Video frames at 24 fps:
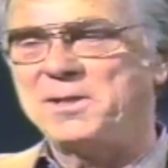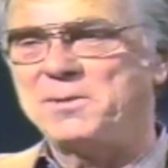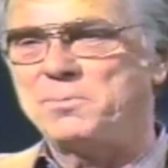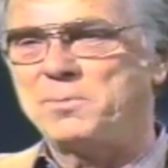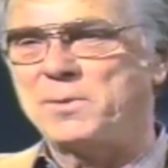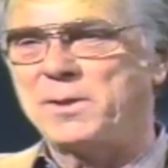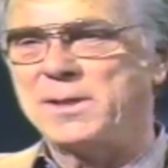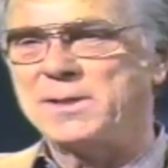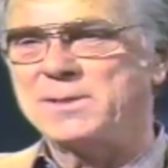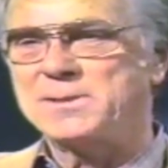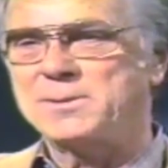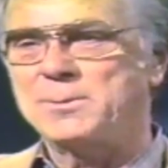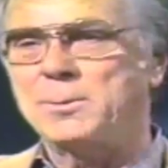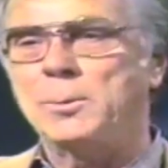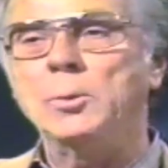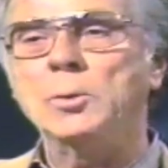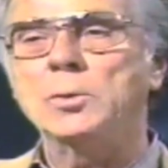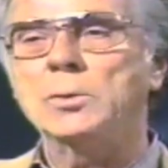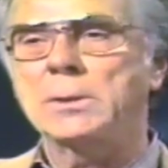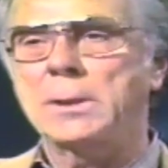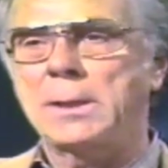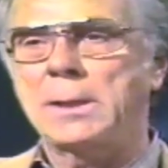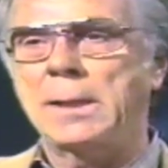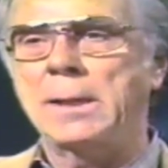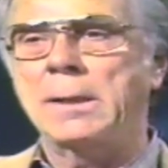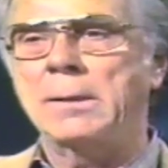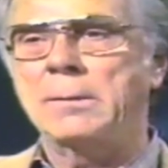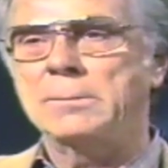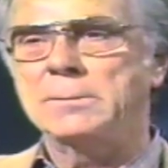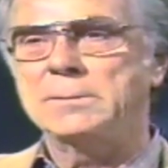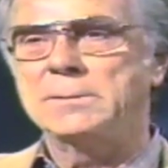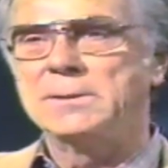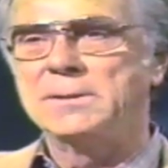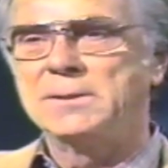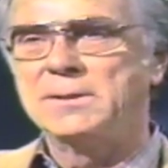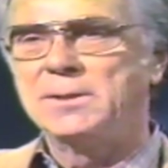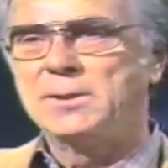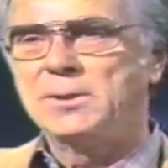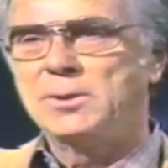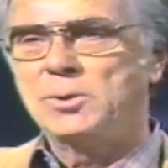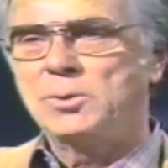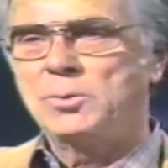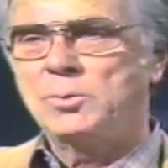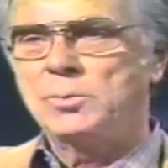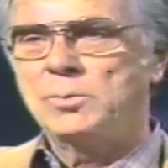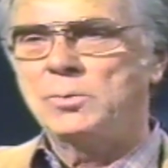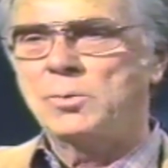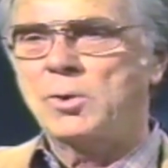He plays an old clown
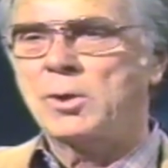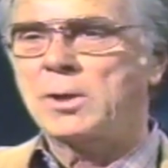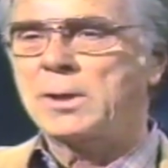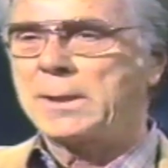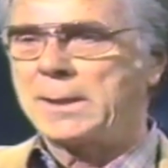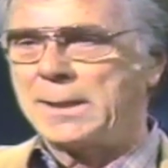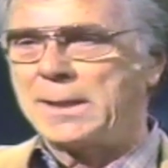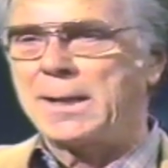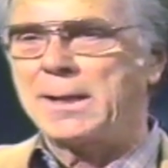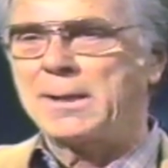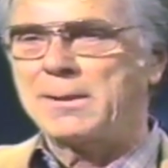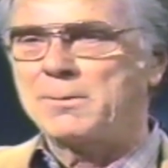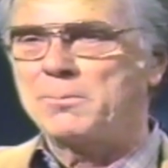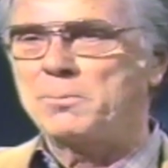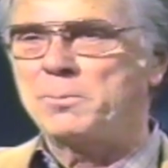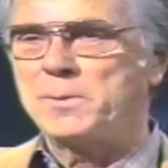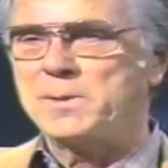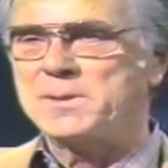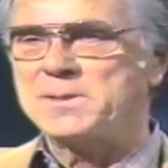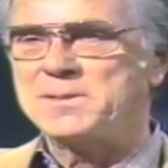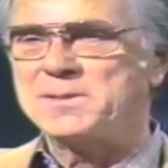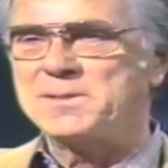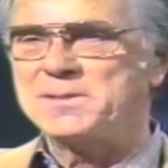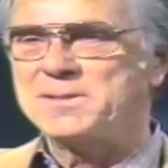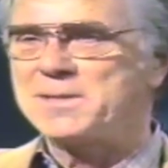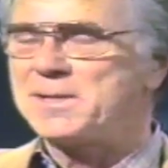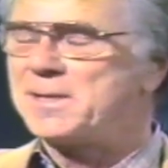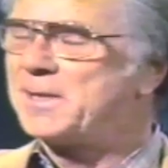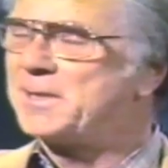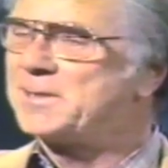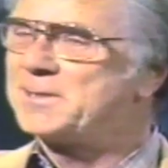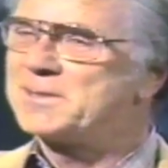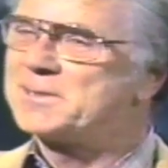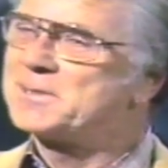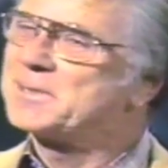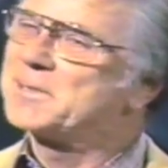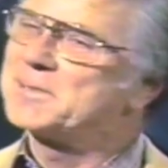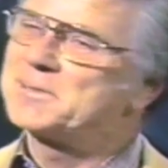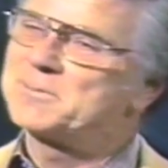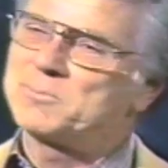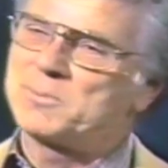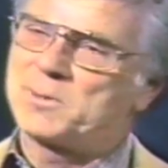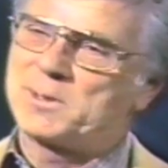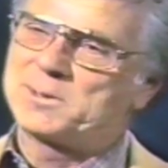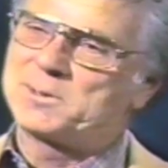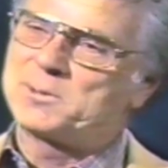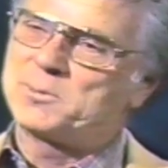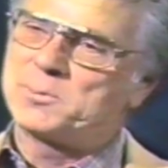who ought to get out of the business, and he just doesn't
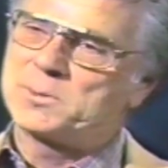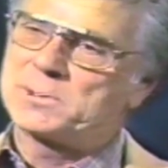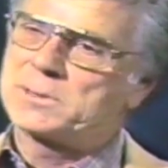want to.